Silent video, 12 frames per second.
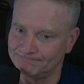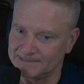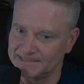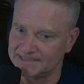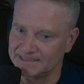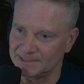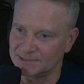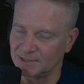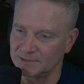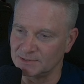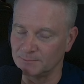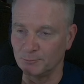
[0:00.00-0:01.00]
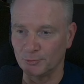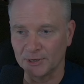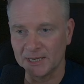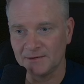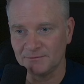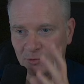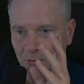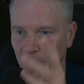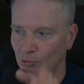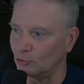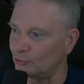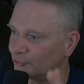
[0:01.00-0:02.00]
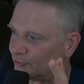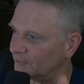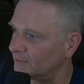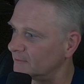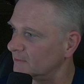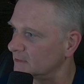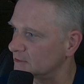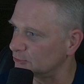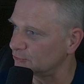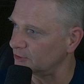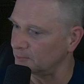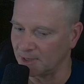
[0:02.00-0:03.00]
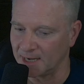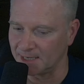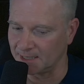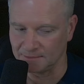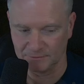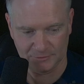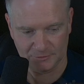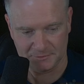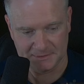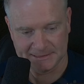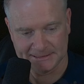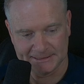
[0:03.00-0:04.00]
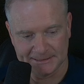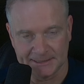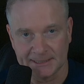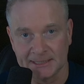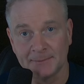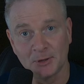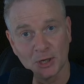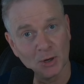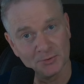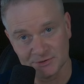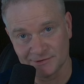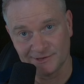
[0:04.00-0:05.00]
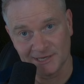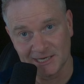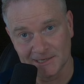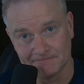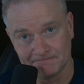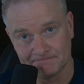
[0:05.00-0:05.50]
it's it's it's a brave new world. Certainly, we're heading into. Uh, let me know what you think.